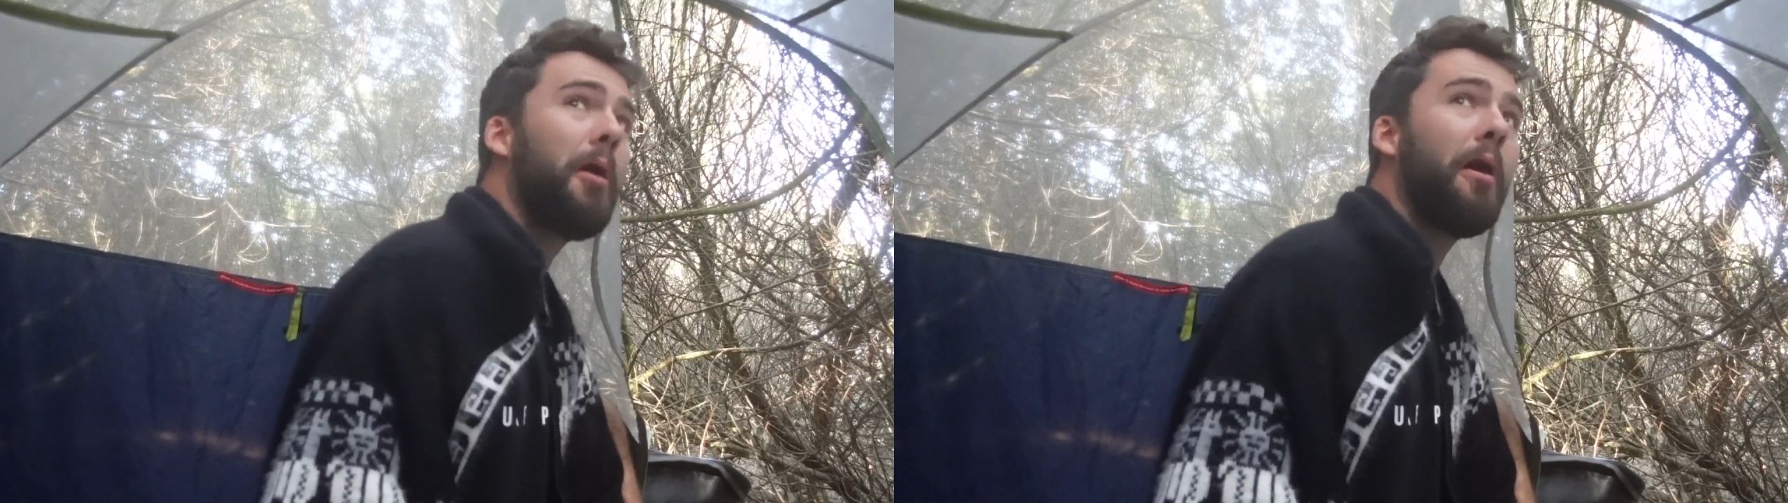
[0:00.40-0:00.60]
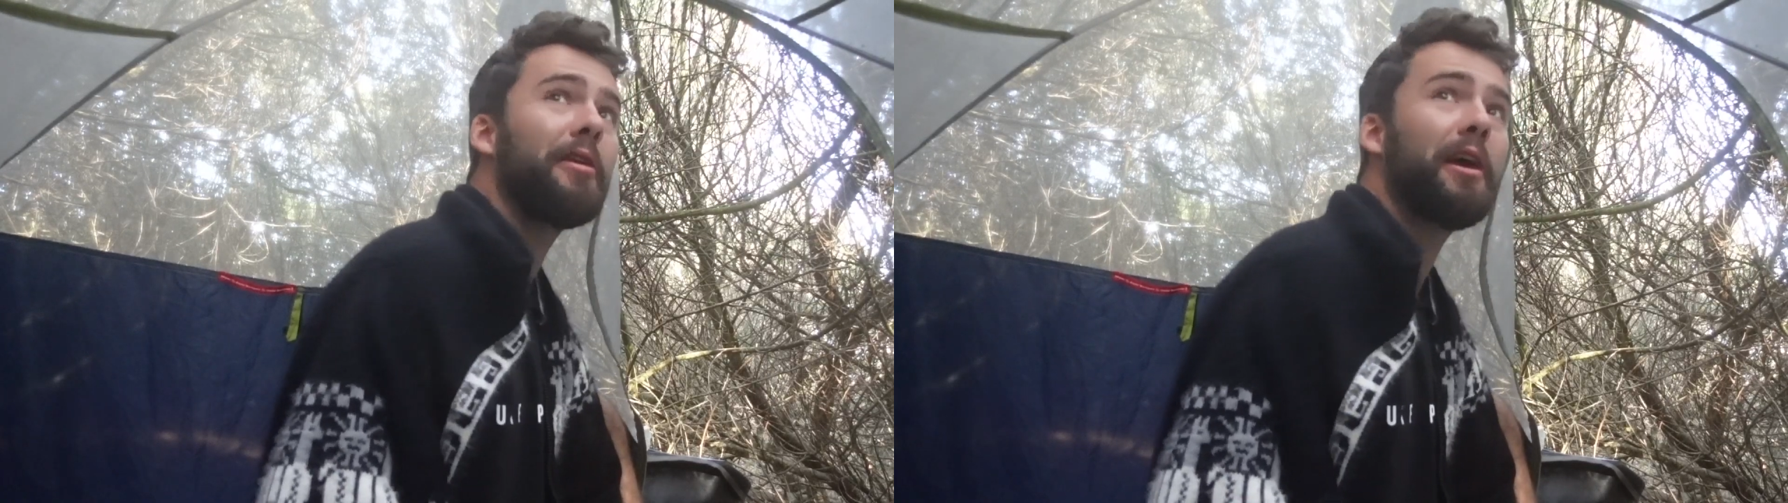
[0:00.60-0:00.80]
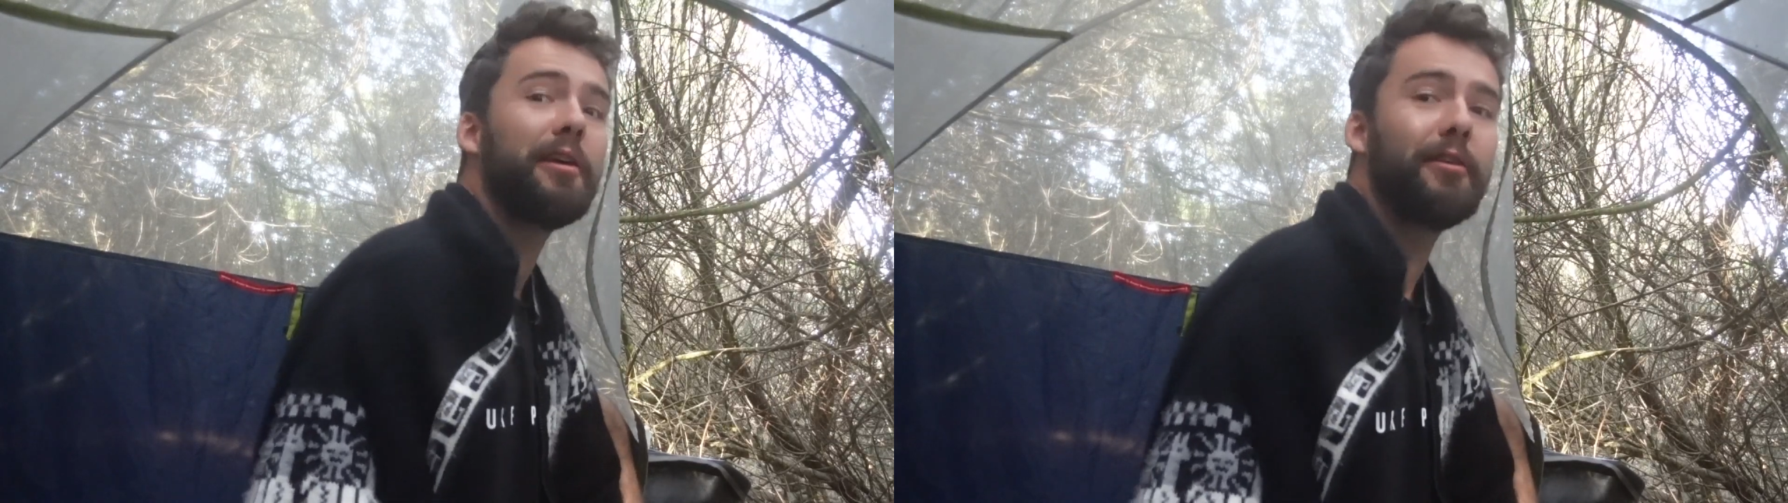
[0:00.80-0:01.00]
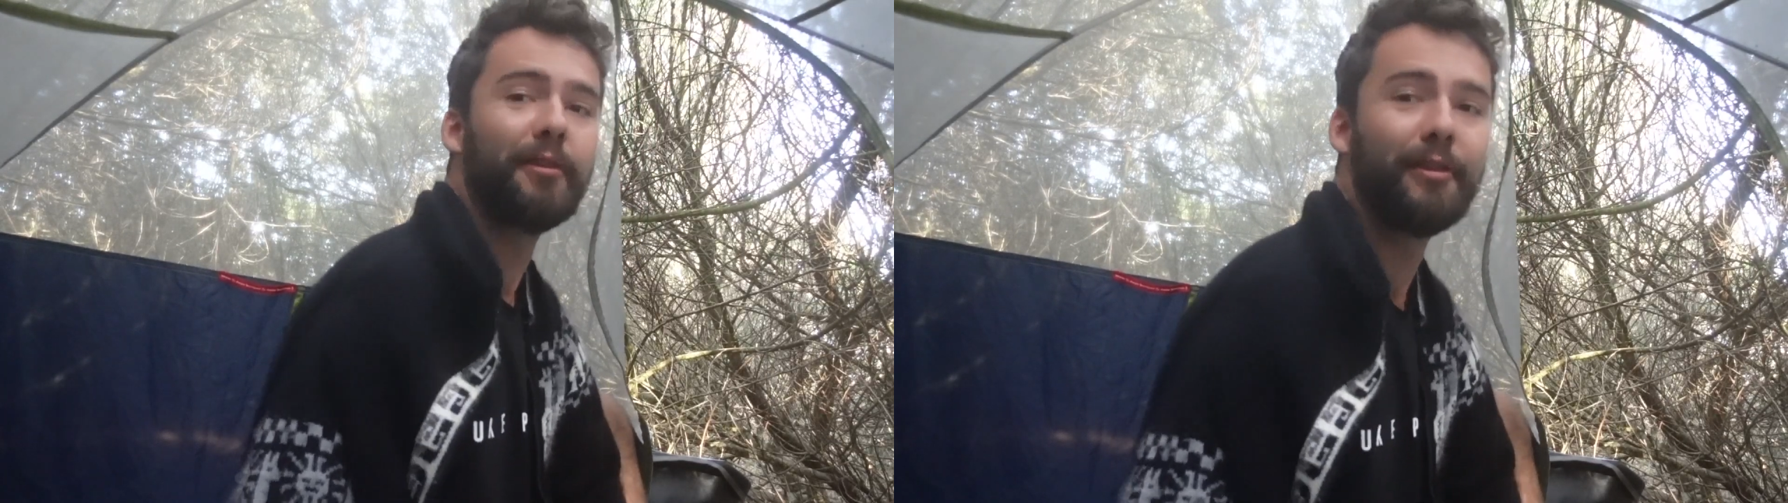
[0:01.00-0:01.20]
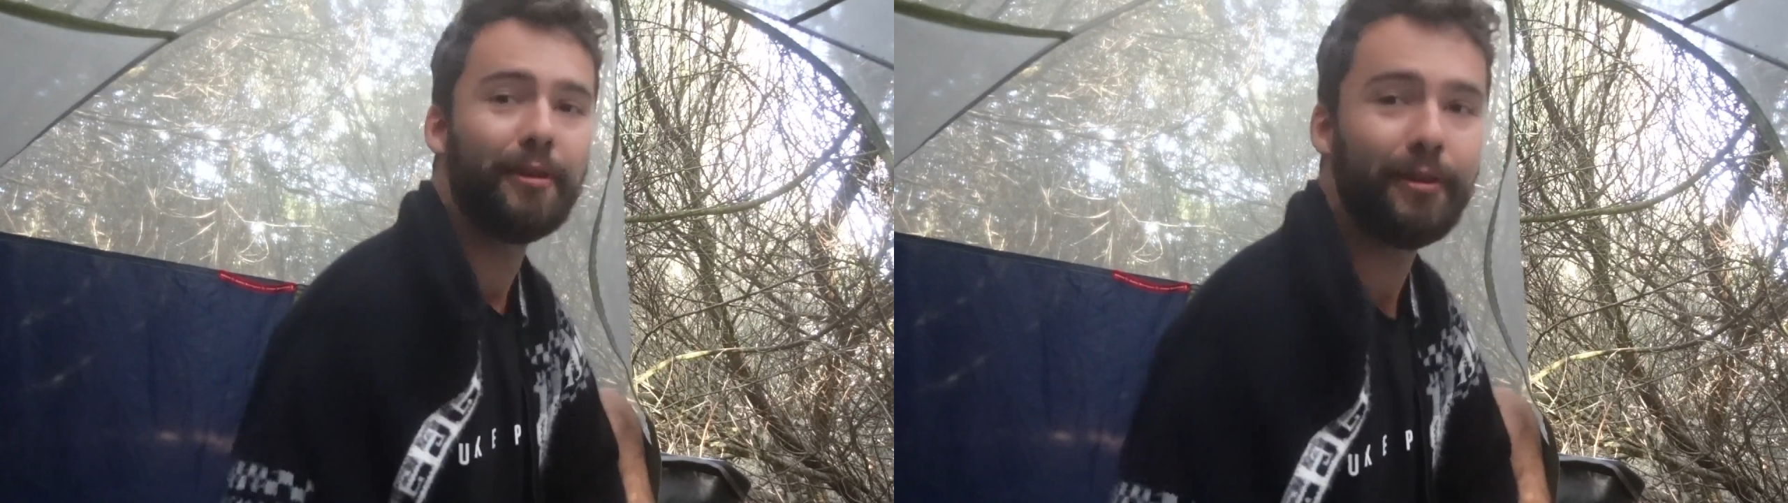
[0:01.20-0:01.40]
morning,
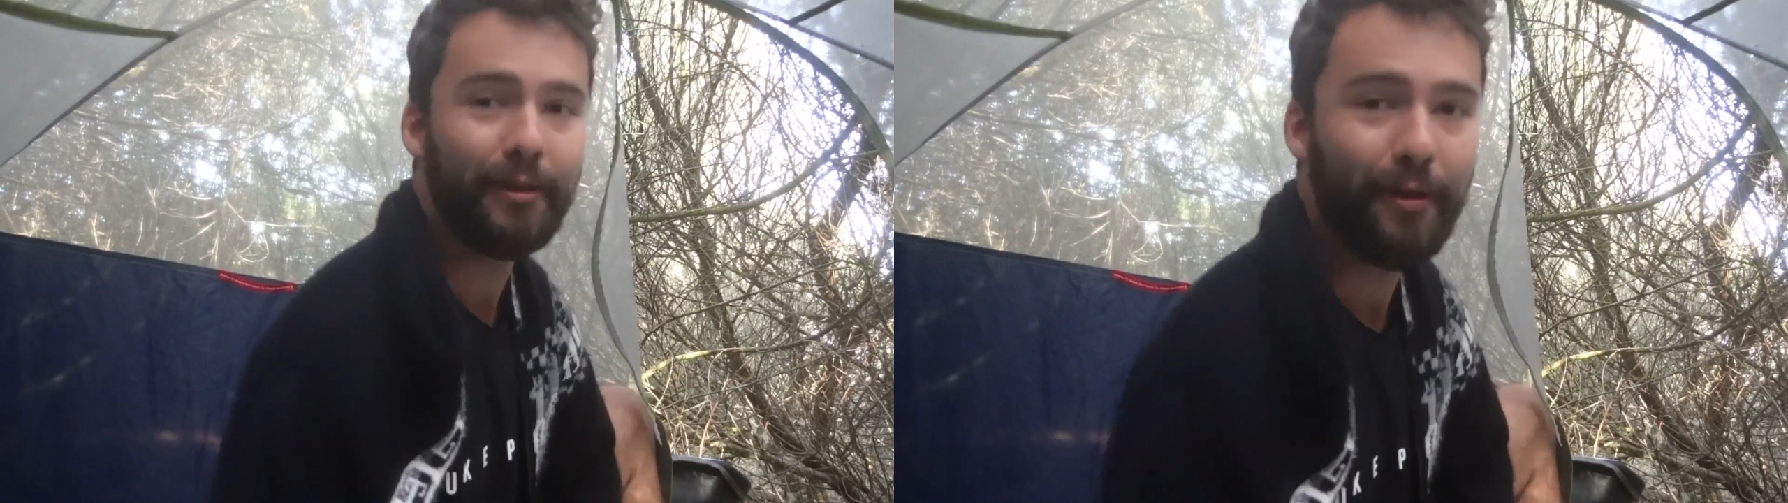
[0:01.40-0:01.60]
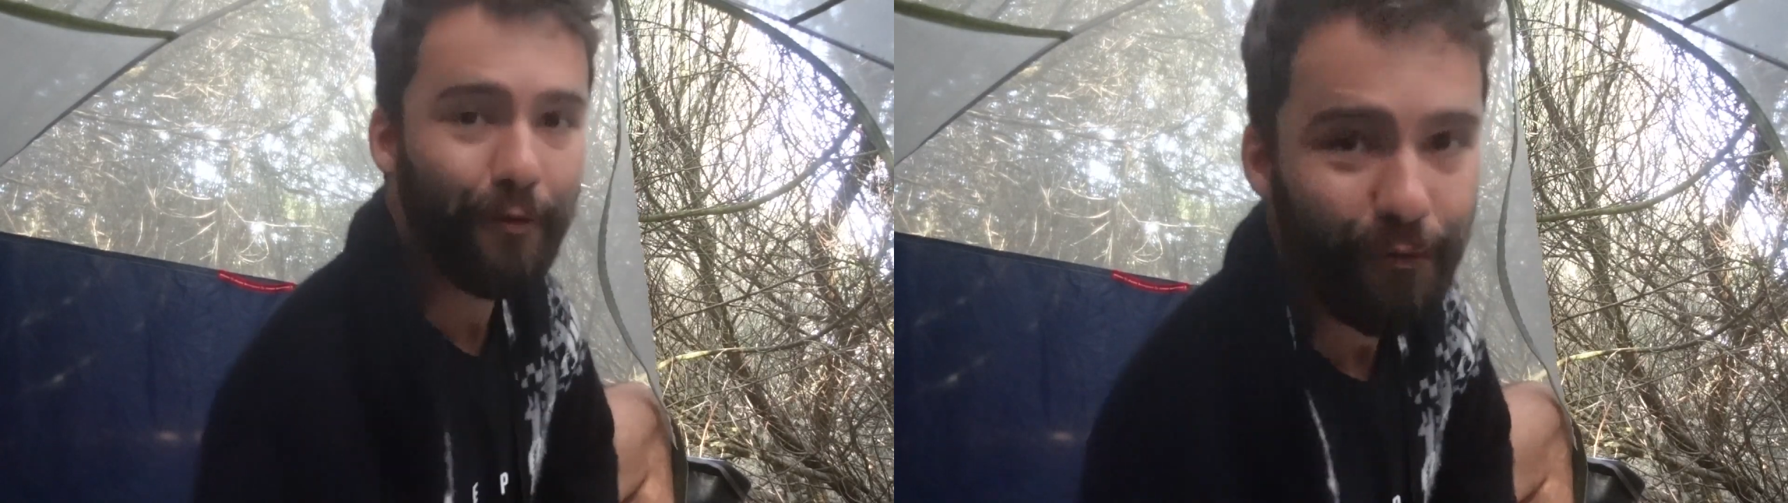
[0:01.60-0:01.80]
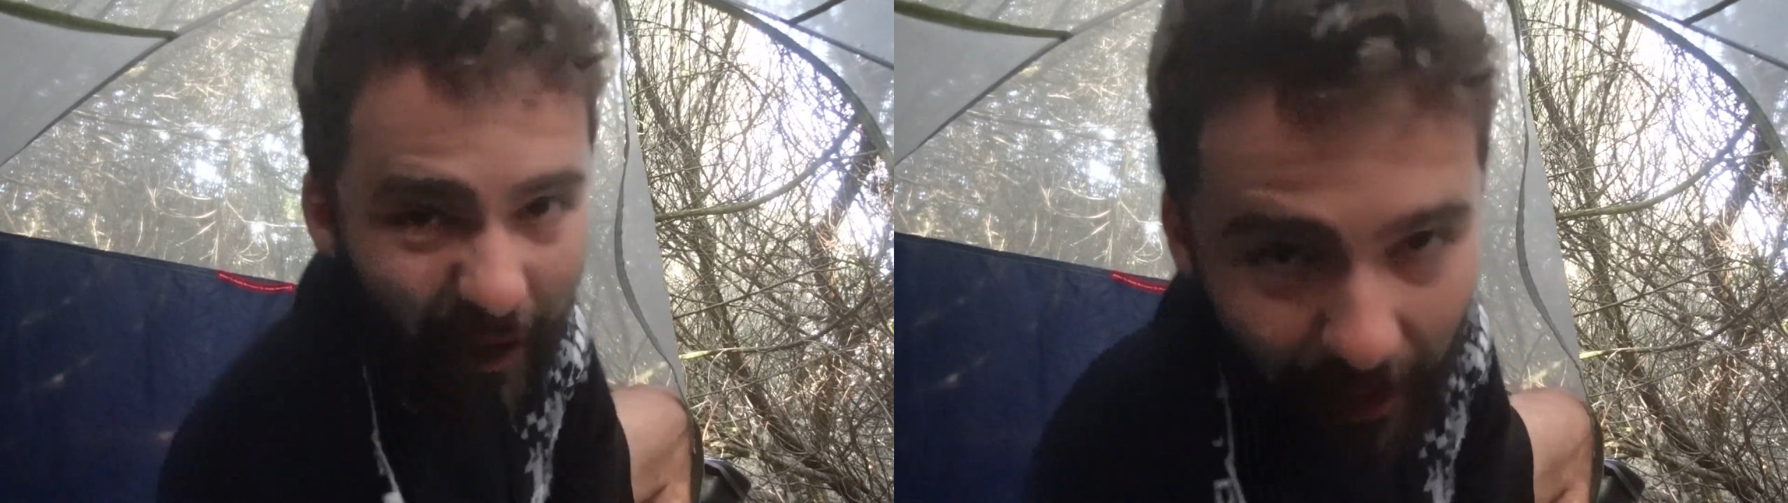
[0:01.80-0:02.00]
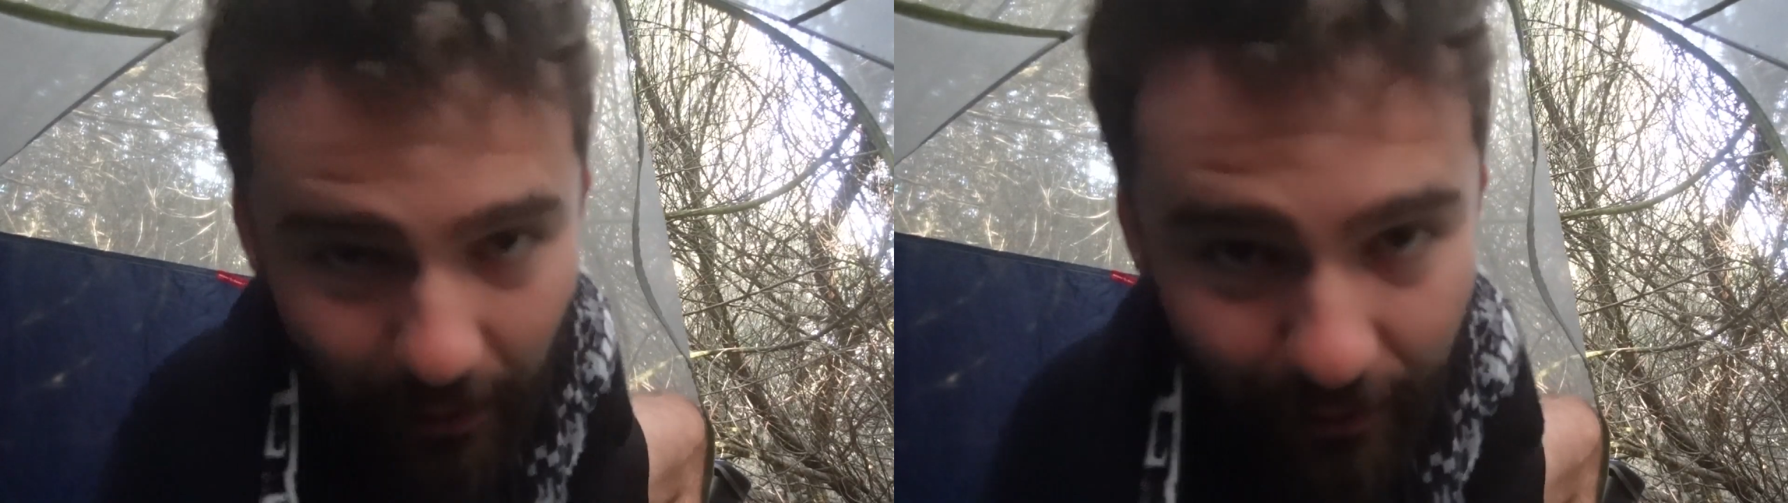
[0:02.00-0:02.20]
fellow